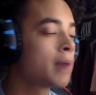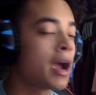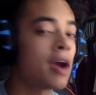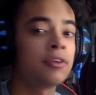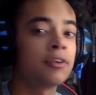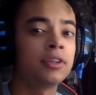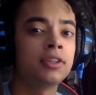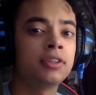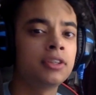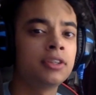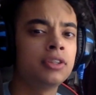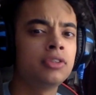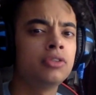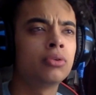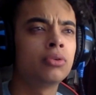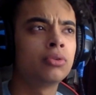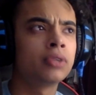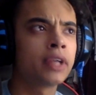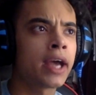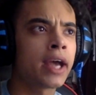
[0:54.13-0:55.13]
I already did do
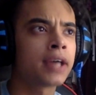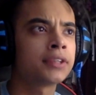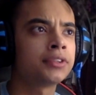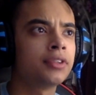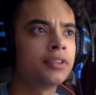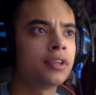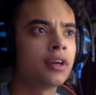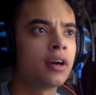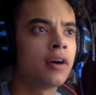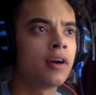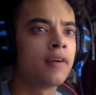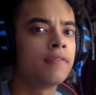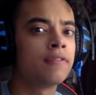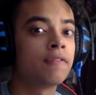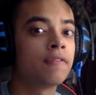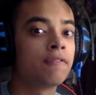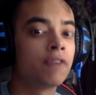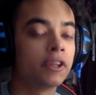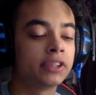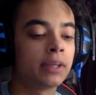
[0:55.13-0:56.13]
a reaction of
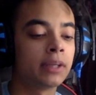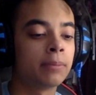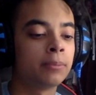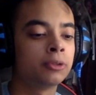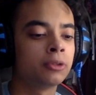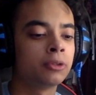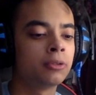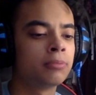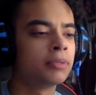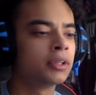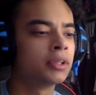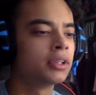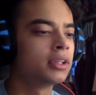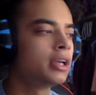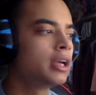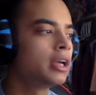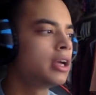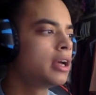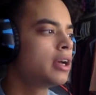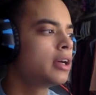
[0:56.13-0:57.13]
the first episode, but
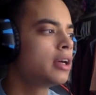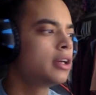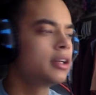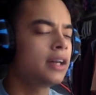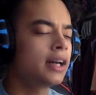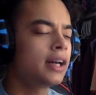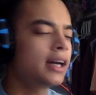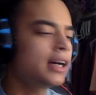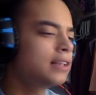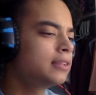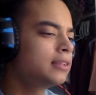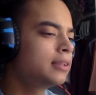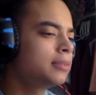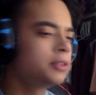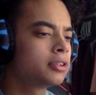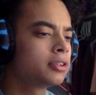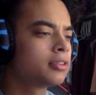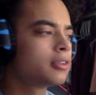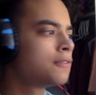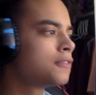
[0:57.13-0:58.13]
I, I'm
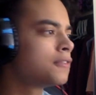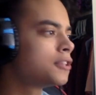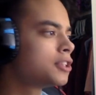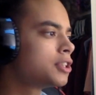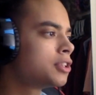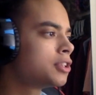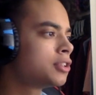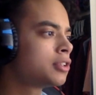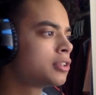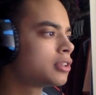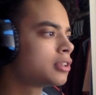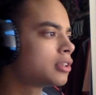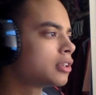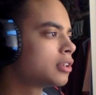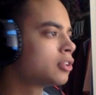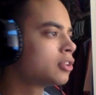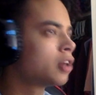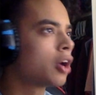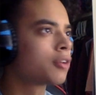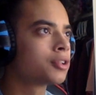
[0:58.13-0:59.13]
just gonna finish
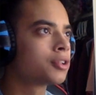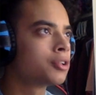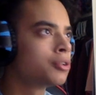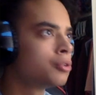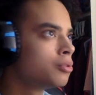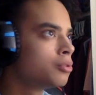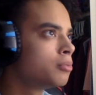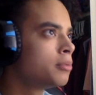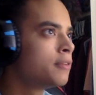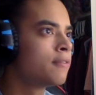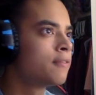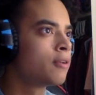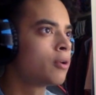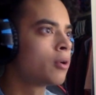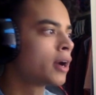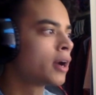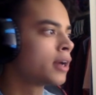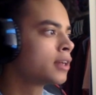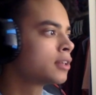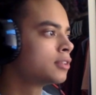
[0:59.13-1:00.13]
Doctor Who
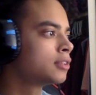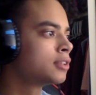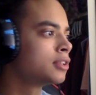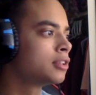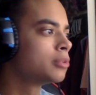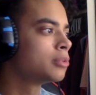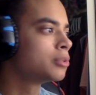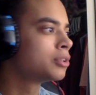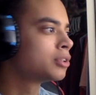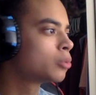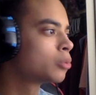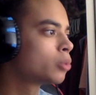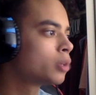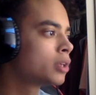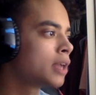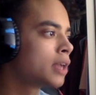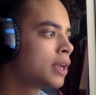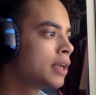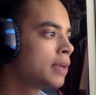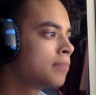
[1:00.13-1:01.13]
before I continue with Squid
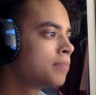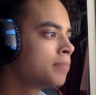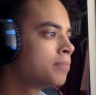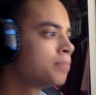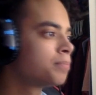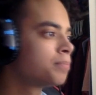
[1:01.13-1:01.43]
Game.